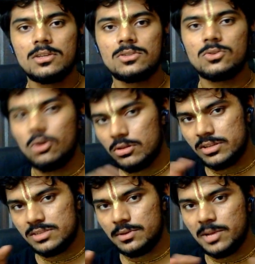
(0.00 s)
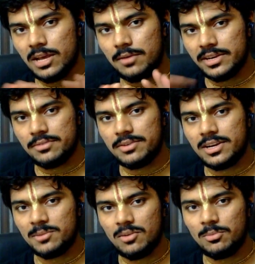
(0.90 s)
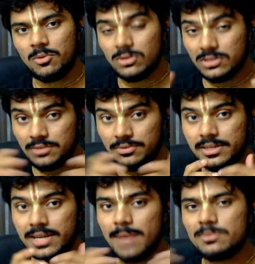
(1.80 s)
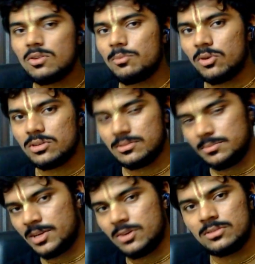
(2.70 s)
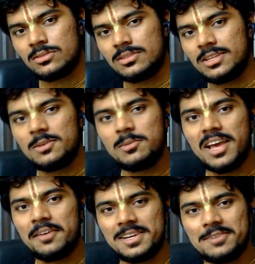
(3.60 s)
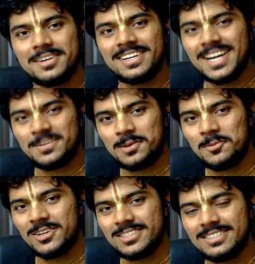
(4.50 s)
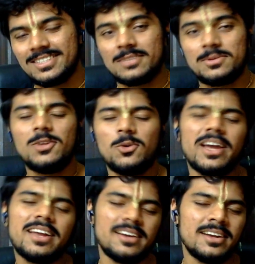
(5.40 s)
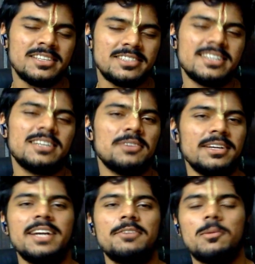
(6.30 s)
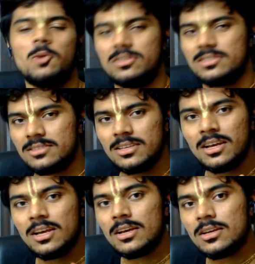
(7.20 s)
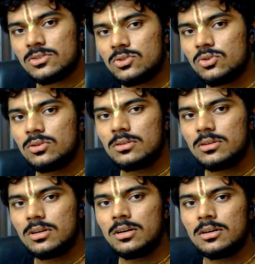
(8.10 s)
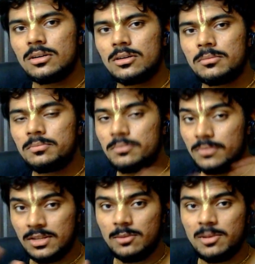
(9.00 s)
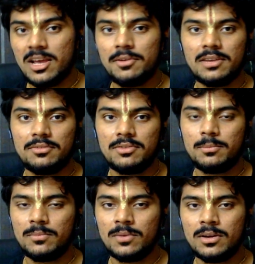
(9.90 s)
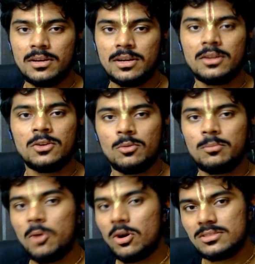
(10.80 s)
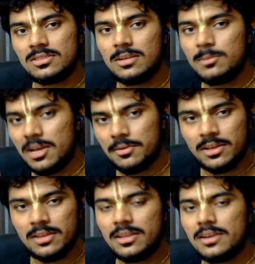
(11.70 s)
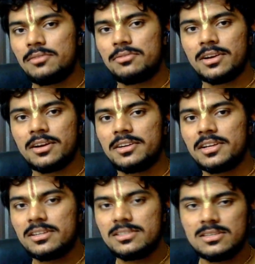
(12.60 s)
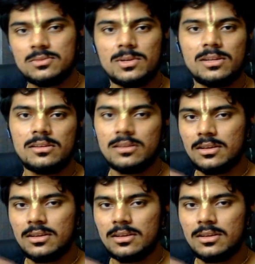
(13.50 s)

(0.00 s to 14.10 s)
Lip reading: So all of these will be having different number of pods, different types of pods, because they will be having different network policies as well. You can initiate different network policies. So they will be having different pods, they'll be having in their different containers as well.